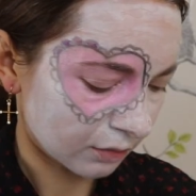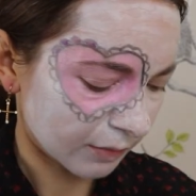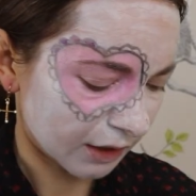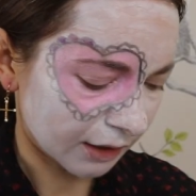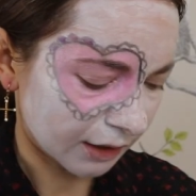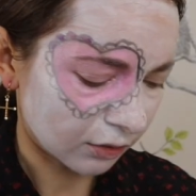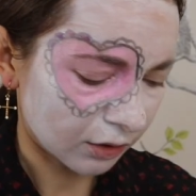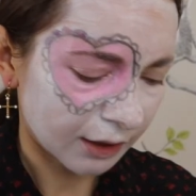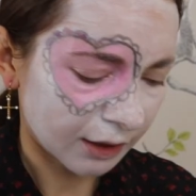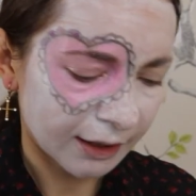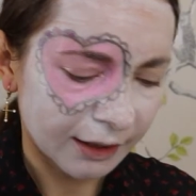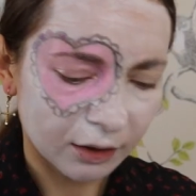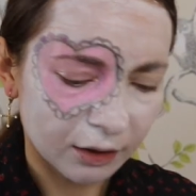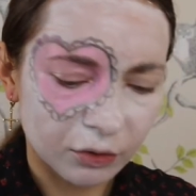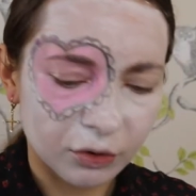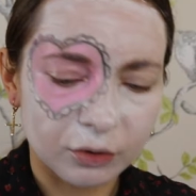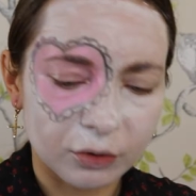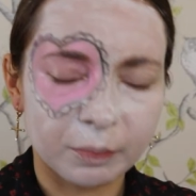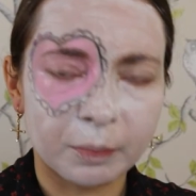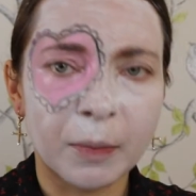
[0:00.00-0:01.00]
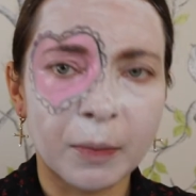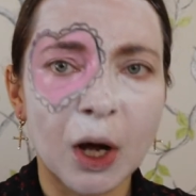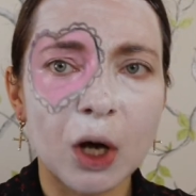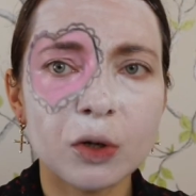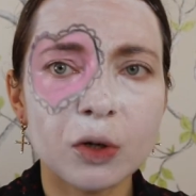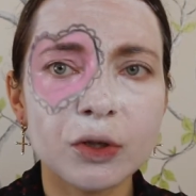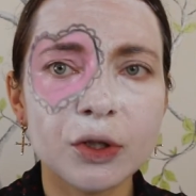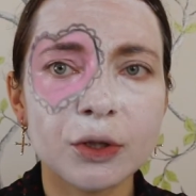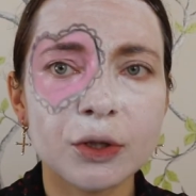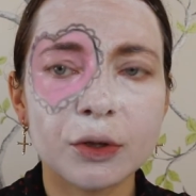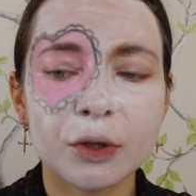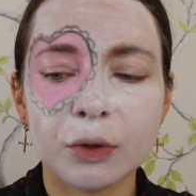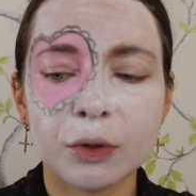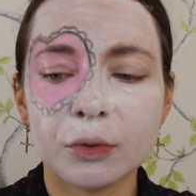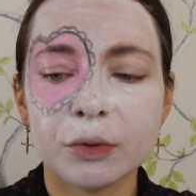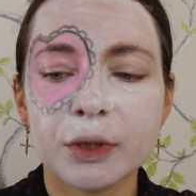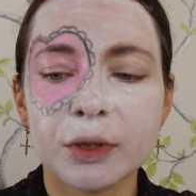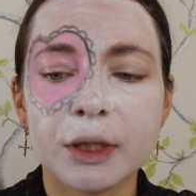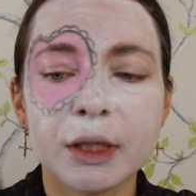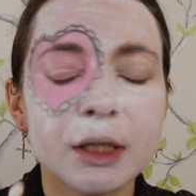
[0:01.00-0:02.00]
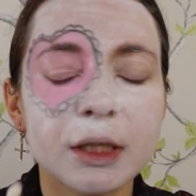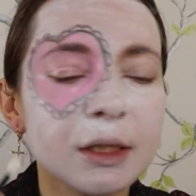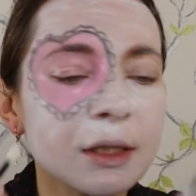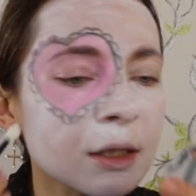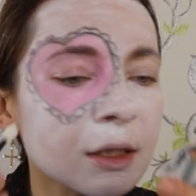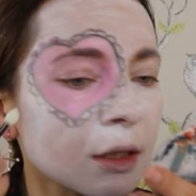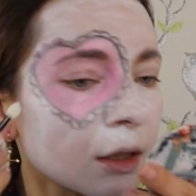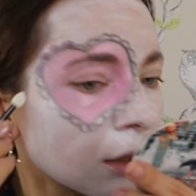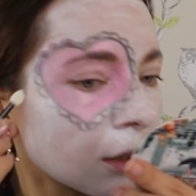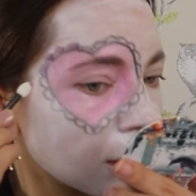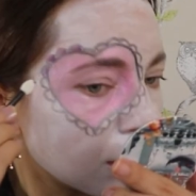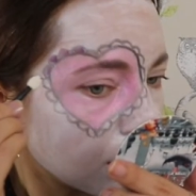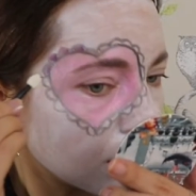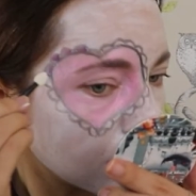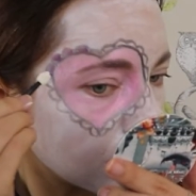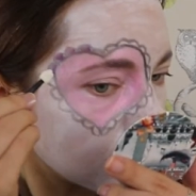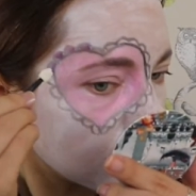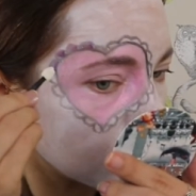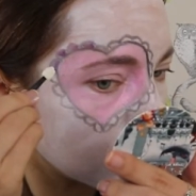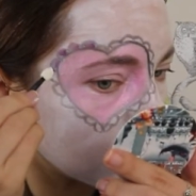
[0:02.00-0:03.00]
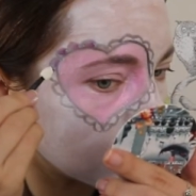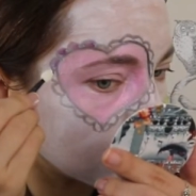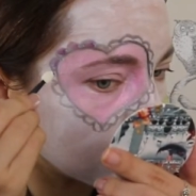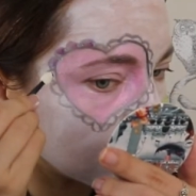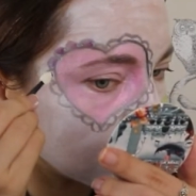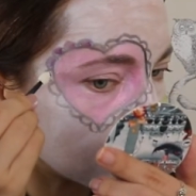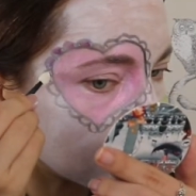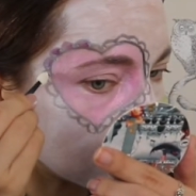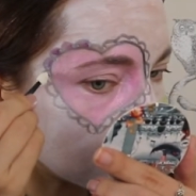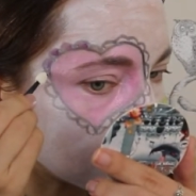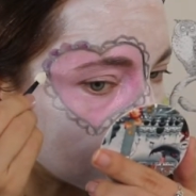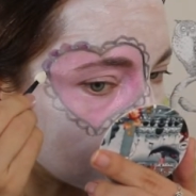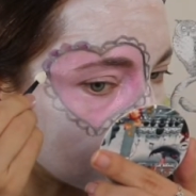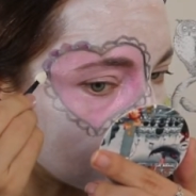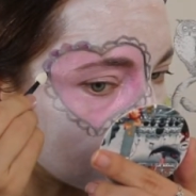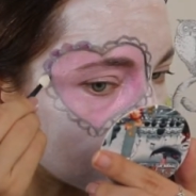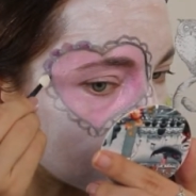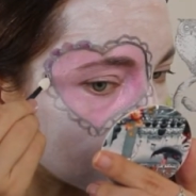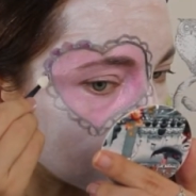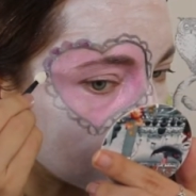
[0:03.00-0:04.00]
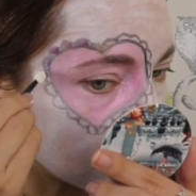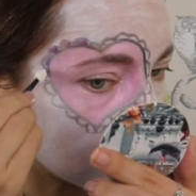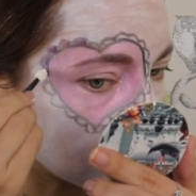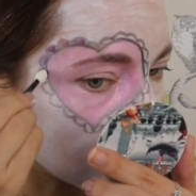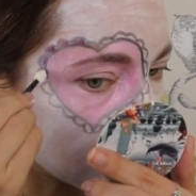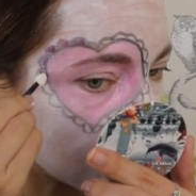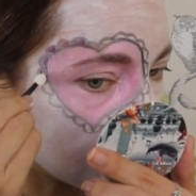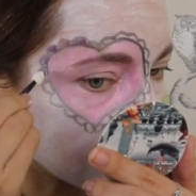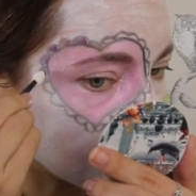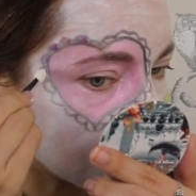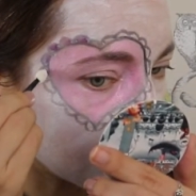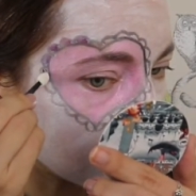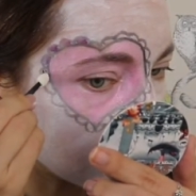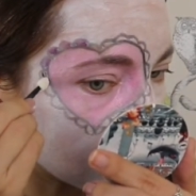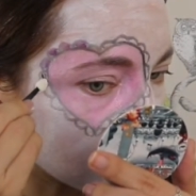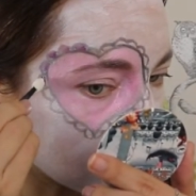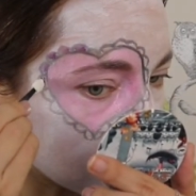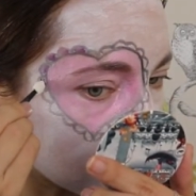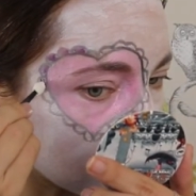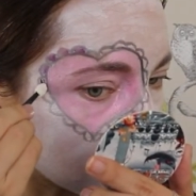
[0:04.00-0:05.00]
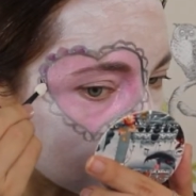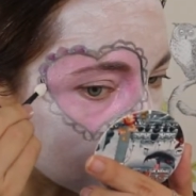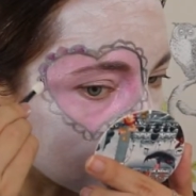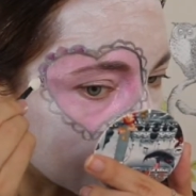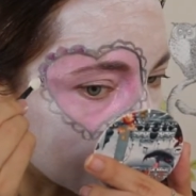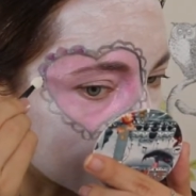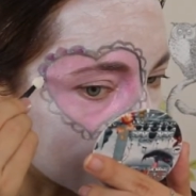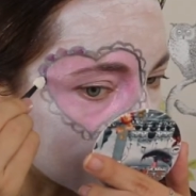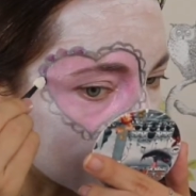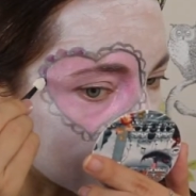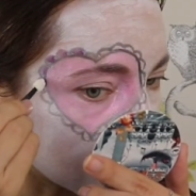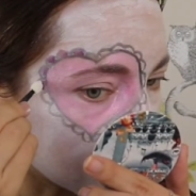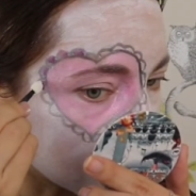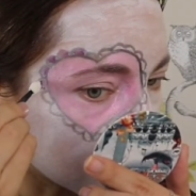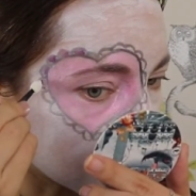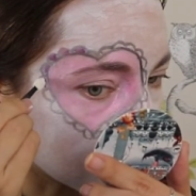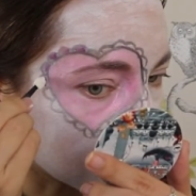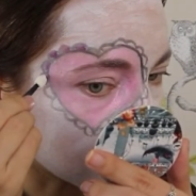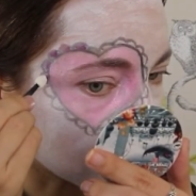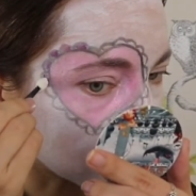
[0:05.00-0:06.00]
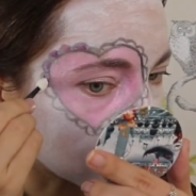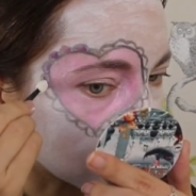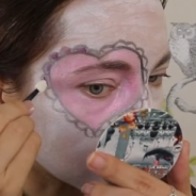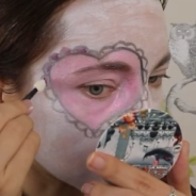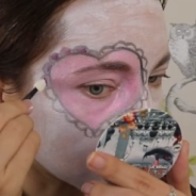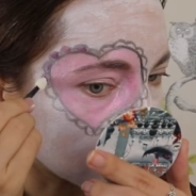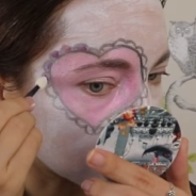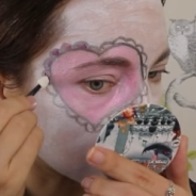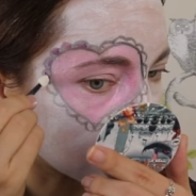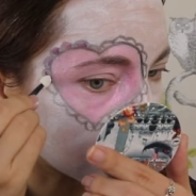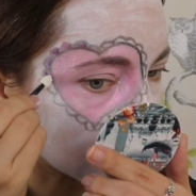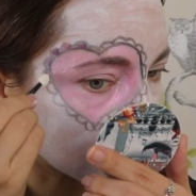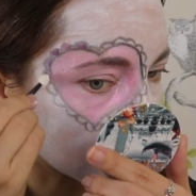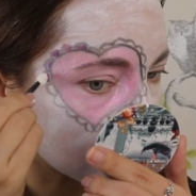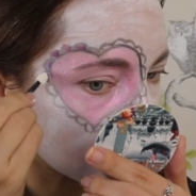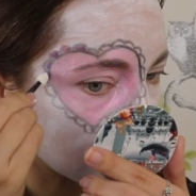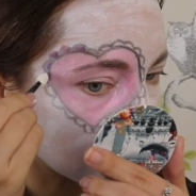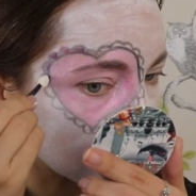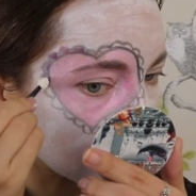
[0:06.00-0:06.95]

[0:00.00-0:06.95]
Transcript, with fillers: I mean how the hell are you supposed to use this and uh, why am I even so rich it's just one quid